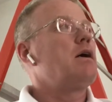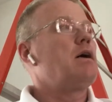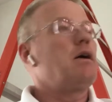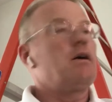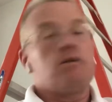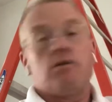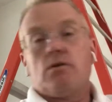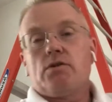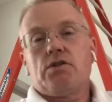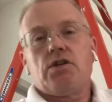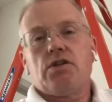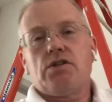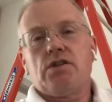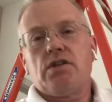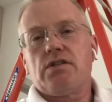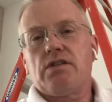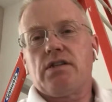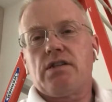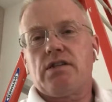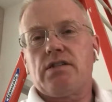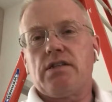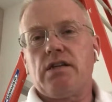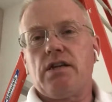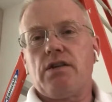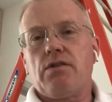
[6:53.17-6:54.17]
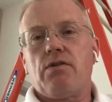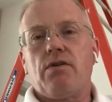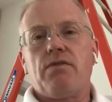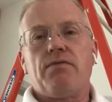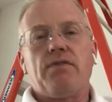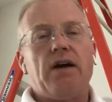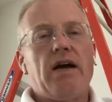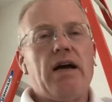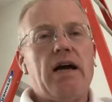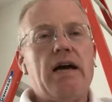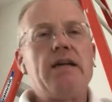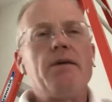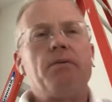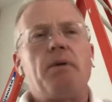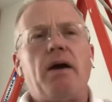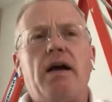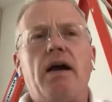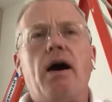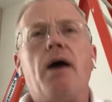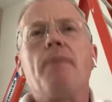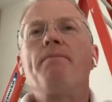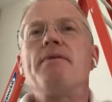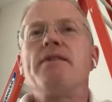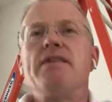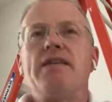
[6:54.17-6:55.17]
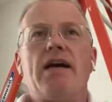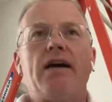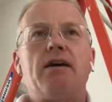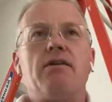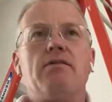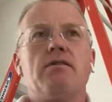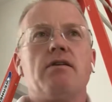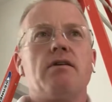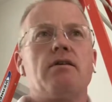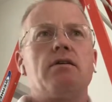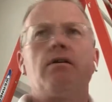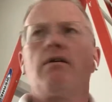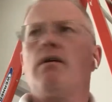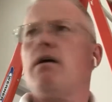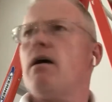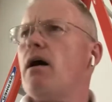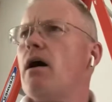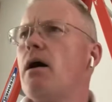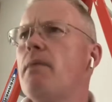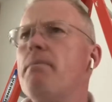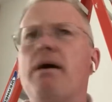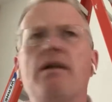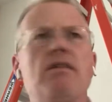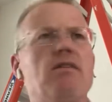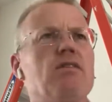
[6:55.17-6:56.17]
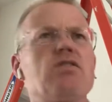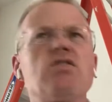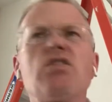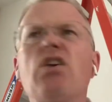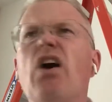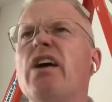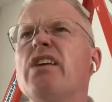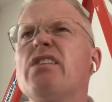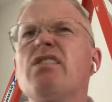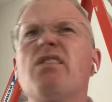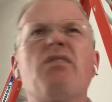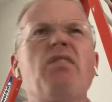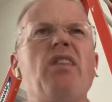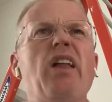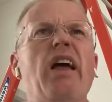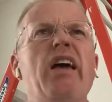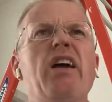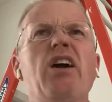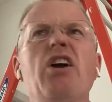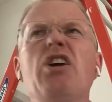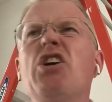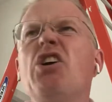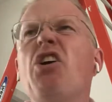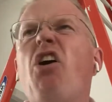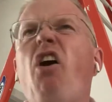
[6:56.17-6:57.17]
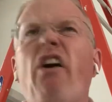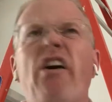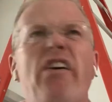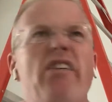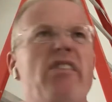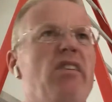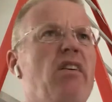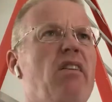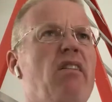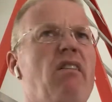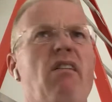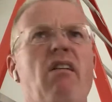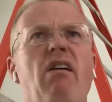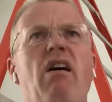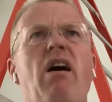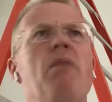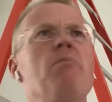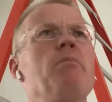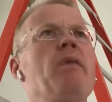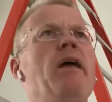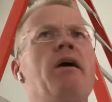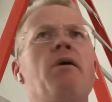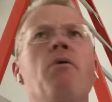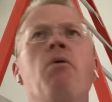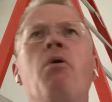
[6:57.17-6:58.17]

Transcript: It's just a 16th off. Anyway, up and down, about the size of like a yard. I'm like,